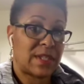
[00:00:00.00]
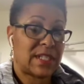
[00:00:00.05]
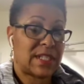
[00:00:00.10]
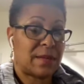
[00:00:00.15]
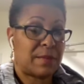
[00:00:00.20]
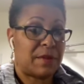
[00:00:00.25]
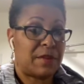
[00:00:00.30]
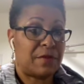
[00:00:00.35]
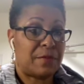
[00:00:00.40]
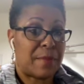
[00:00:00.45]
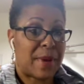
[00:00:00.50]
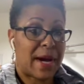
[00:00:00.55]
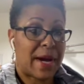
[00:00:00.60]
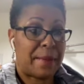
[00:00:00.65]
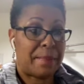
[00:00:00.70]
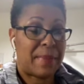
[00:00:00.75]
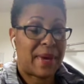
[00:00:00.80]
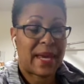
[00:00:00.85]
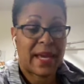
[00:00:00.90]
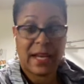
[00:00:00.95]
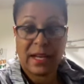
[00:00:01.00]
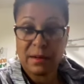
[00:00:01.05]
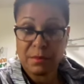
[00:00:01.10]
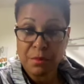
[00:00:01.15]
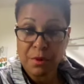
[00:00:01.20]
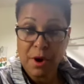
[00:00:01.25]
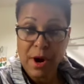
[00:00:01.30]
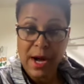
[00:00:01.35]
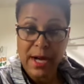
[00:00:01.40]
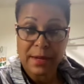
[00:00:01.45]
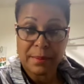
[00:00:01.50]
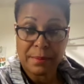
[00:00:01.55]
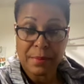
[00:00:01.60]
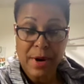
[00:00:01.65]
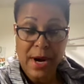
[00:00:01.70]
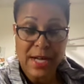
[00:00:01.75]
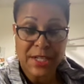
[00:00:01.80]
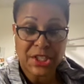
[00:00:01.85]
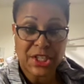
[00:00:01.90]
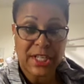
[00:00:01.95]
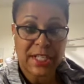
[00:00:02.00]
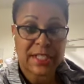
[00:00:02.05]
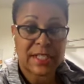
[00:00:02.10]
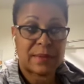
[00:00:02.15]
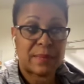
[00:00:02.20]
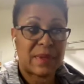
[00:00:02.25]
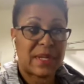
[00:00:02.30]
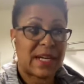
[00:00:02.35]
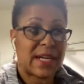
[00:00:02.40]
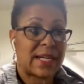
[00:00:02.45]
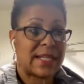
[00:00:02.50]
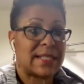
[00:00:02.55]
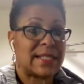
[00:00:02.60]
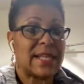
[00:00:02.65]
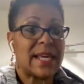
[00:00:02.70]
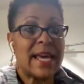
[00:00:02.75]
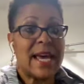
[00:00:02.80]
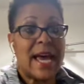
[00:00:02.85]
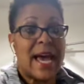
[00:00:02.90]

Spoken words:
some of my paid projects, because